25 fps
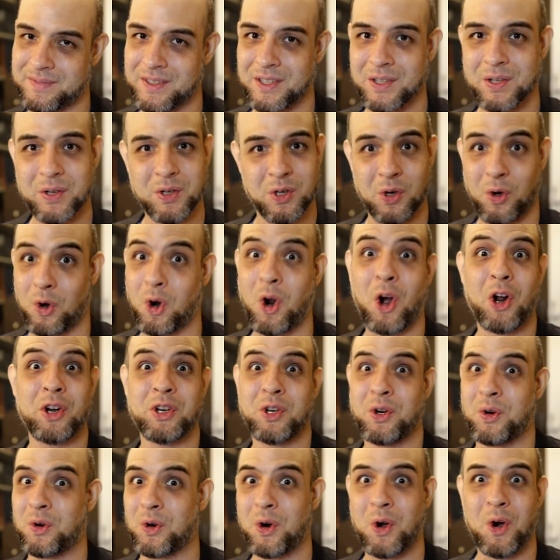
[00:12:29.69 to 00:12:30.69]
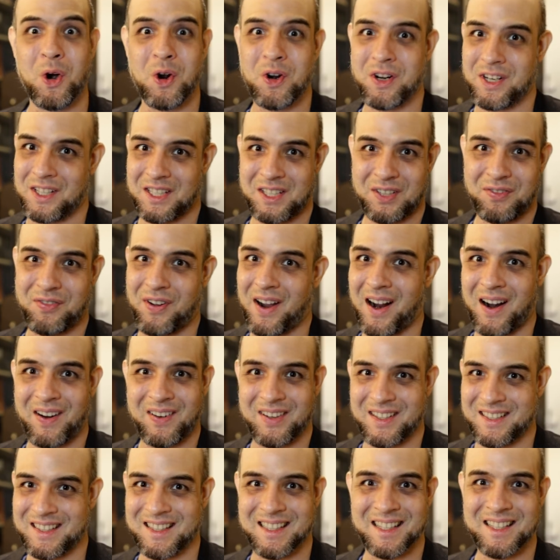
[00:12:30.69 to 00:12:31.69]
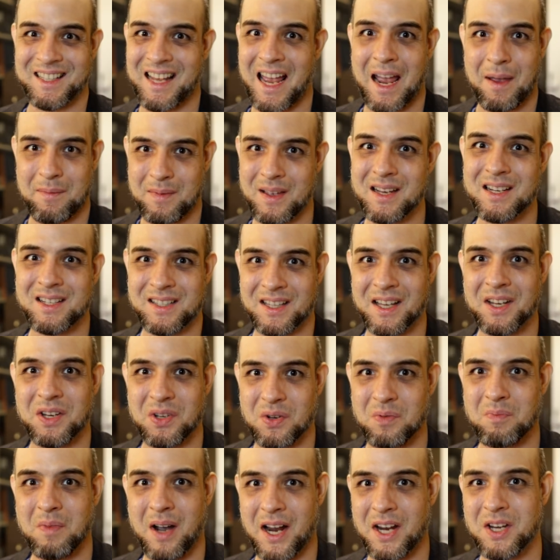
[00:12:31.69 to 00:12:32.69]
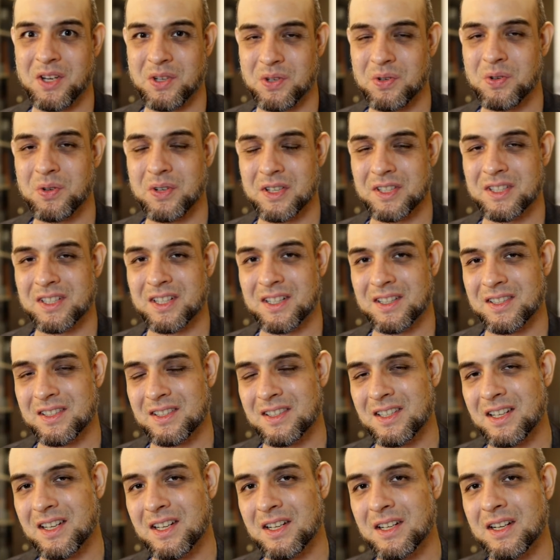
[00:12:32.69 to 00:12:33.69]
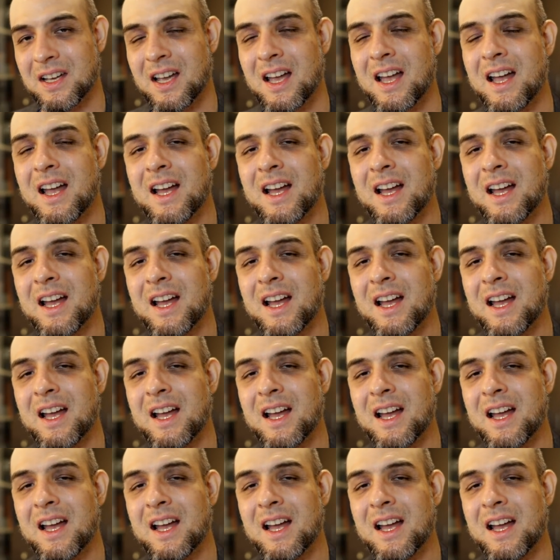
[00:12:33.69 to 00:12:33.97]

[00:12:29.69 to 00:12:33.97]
you know, you're on your own as far as the damage that you might do is concerned.